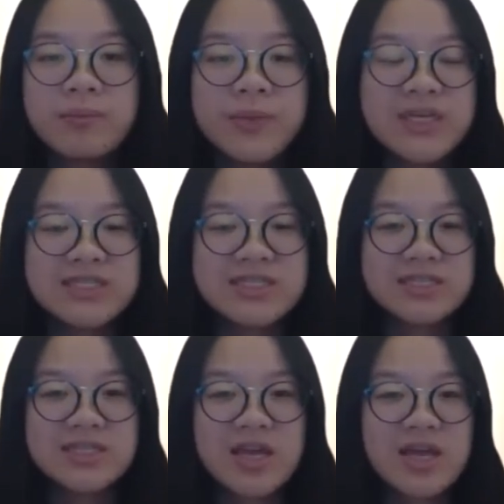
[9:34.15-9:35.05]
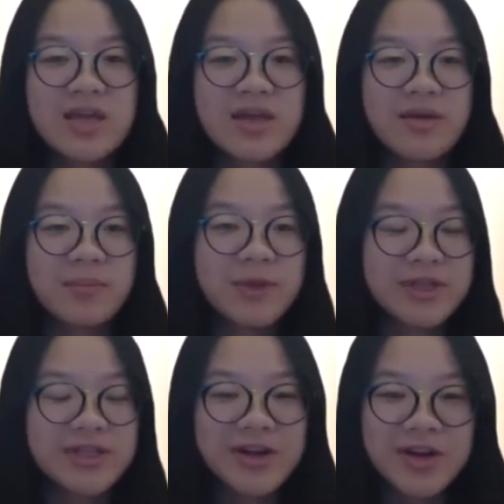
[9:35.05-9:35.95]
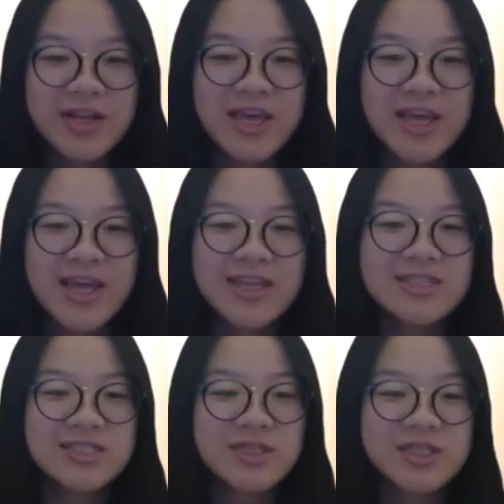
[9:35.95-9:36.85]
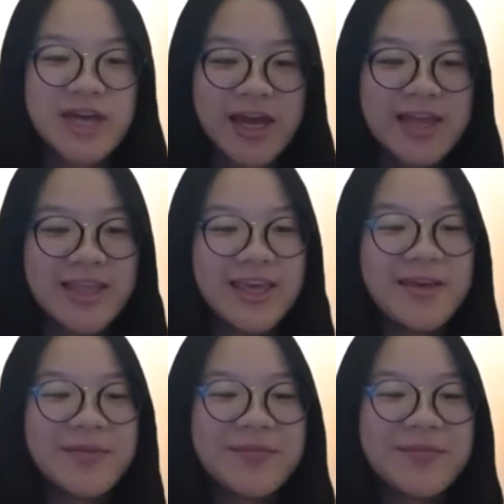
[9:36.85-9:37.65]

peace builder in the society.